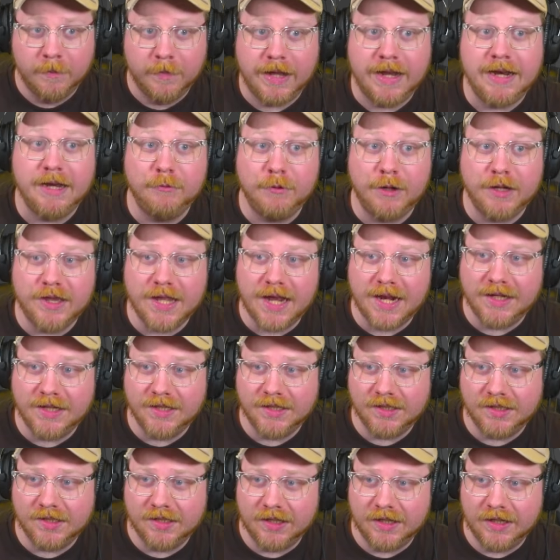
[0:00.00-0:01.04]
But anyway,
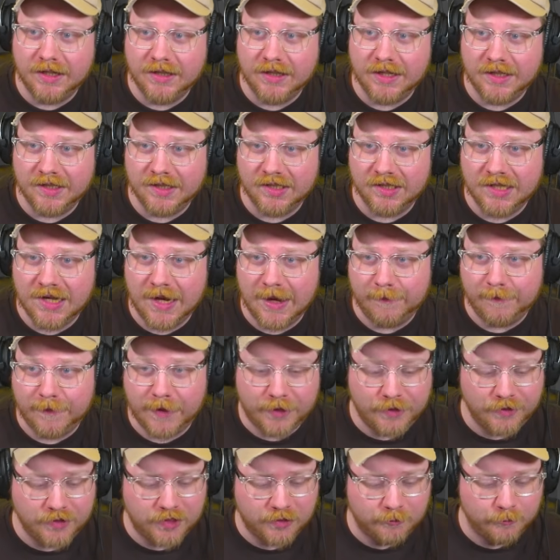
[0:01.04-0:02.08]
that's the snap
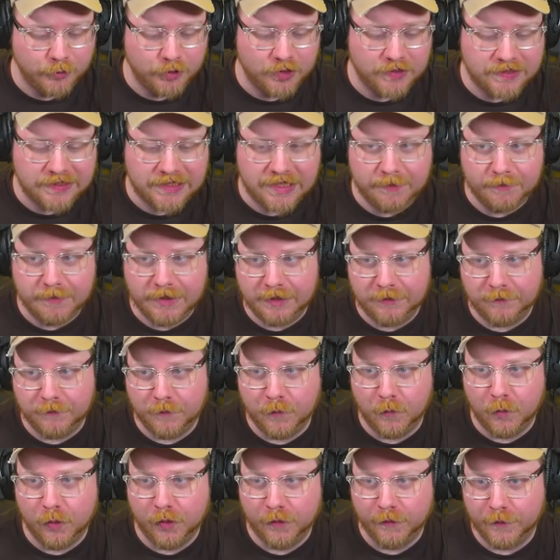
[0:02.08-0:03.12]
value, so we'll just keep it at
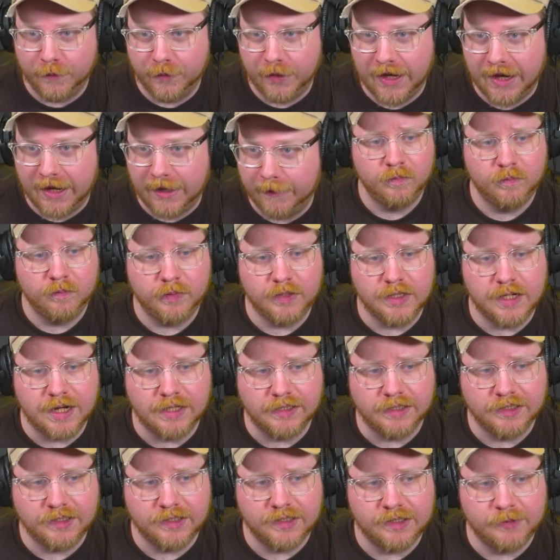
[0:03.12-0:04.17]
4 for now. But yeah,
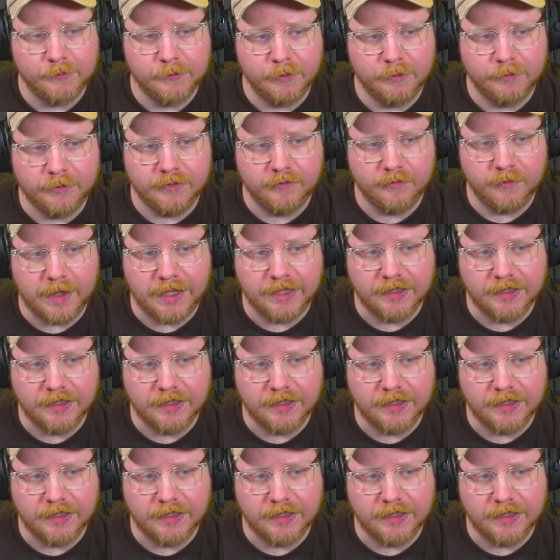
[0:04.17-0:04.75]
let's see what we've made